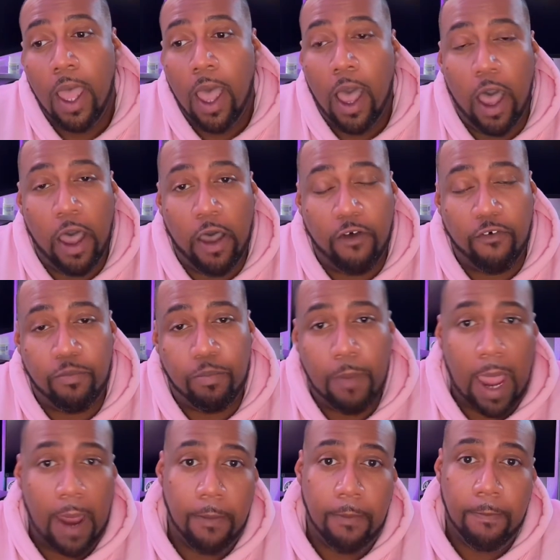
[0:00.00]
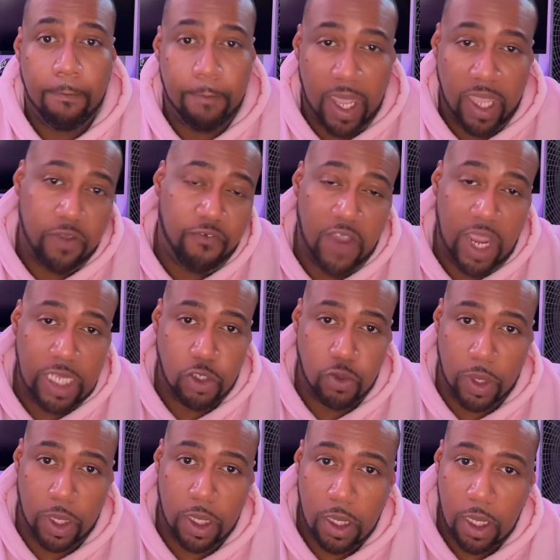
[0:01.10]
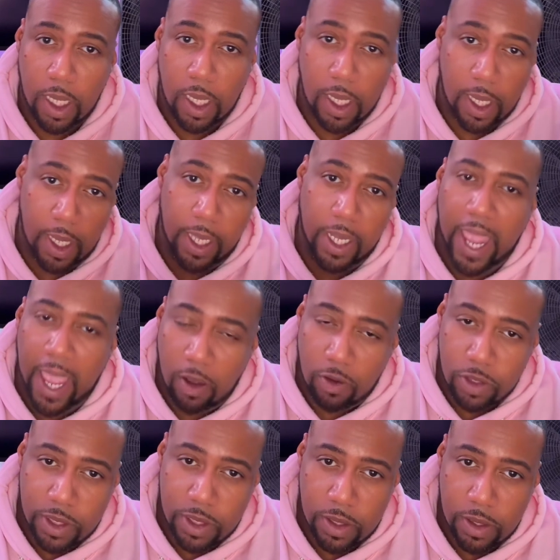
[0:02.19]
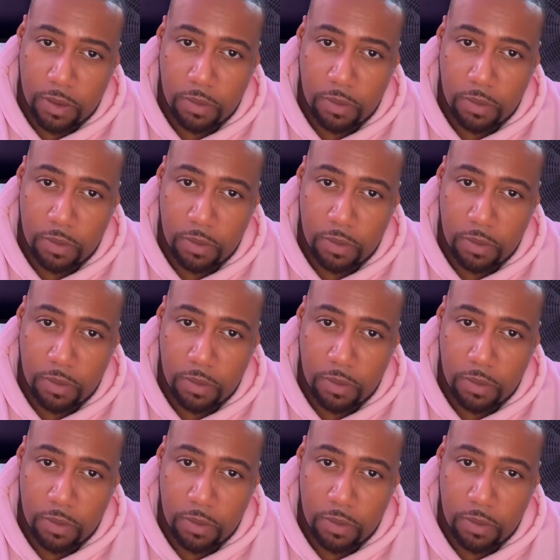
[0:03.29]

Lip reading: of my manufacturing in-house.